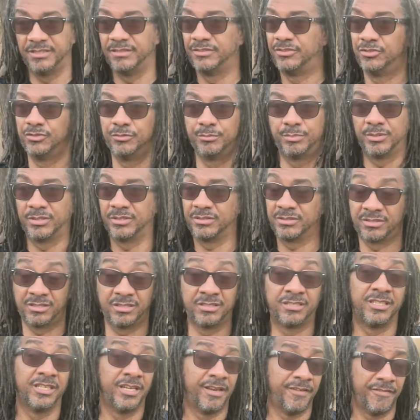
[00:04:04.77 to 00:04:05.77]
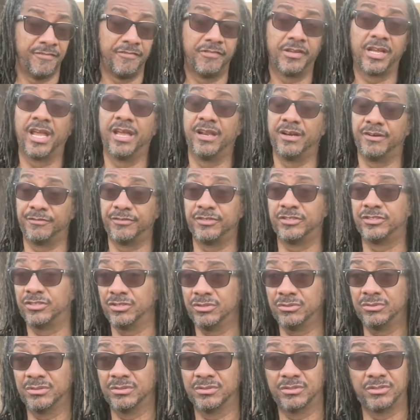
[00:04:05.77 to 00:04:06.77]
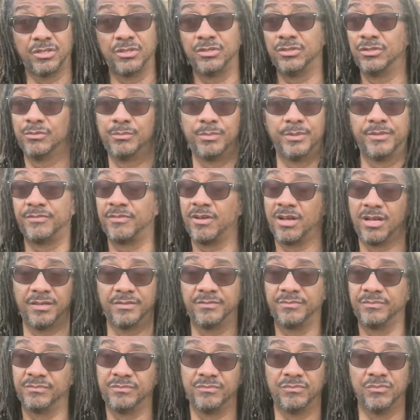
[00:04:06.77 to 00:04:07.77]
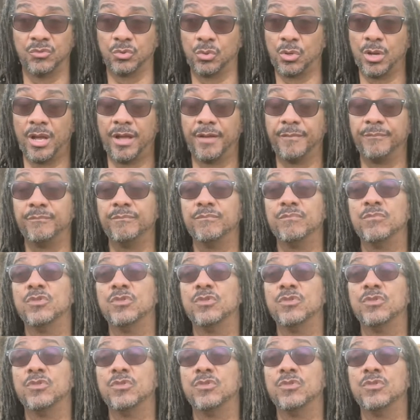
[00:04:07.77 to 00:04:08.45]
Jupiter's the significator for children, so you'll be fine, okay?